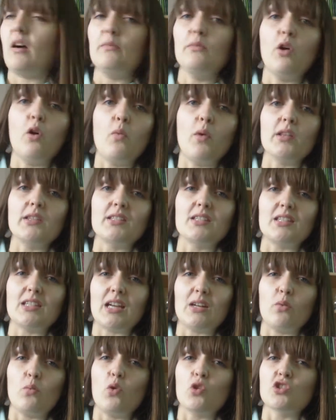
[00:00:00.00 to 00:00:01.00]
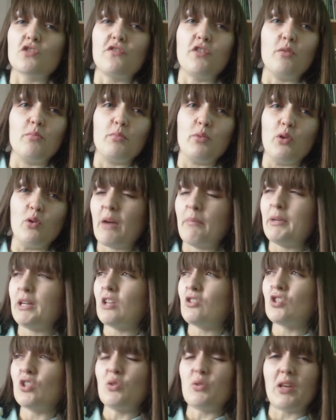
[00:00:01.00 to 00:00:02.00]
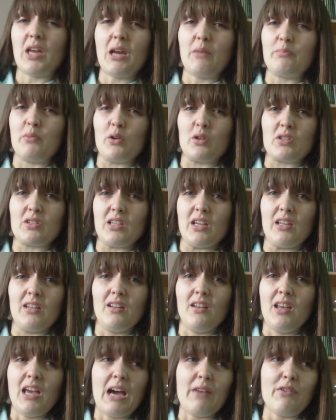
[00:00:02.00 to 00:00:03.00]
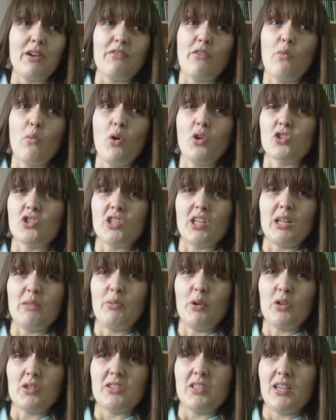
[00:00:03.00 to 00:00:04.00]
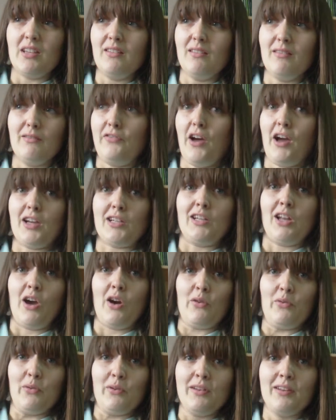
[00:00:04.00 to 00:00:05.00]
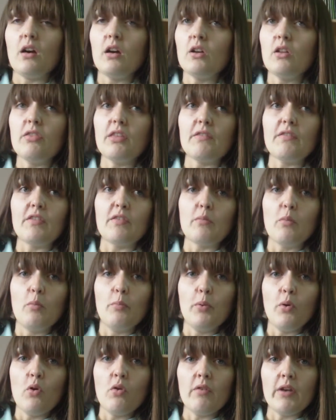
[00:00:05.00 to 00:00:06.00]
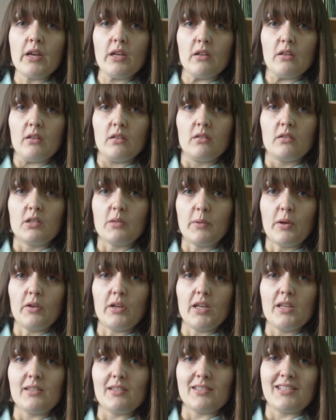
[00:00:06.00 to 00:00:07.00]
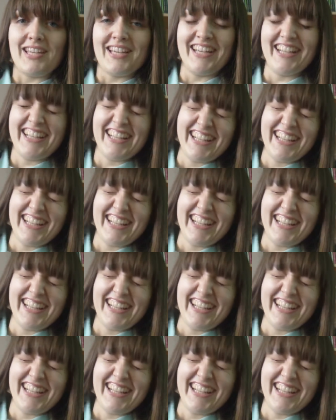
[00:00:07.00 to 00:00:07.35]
I'm not one to sit down and watch football. I mean, I do kickboxing. Have I ever watched any boxing? Fuck no. I couldn't think of anything more boring, to be honest.